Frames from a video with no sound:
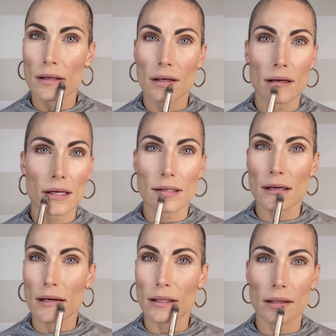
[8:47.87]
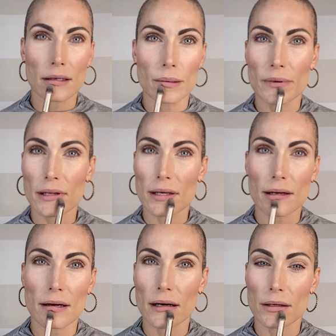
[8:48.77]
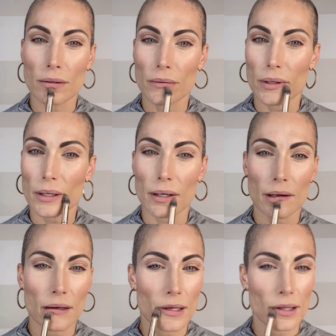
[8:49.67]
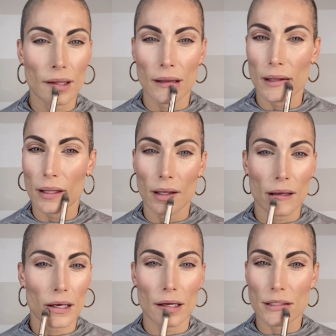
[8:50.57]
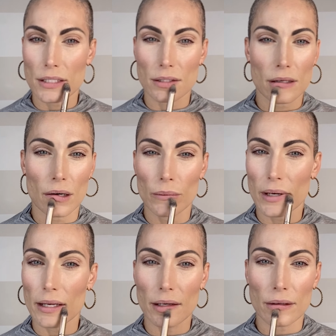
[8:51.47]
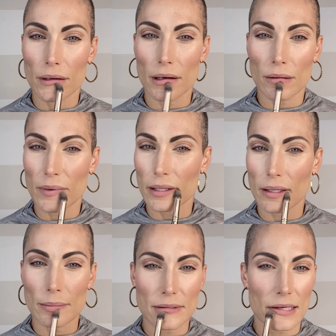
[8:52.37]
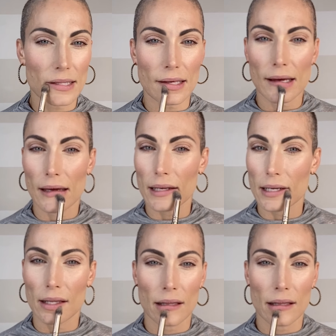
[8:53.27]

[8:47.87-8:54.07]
I'm going to take a little bit of that contour and just go right underneath my lips like that.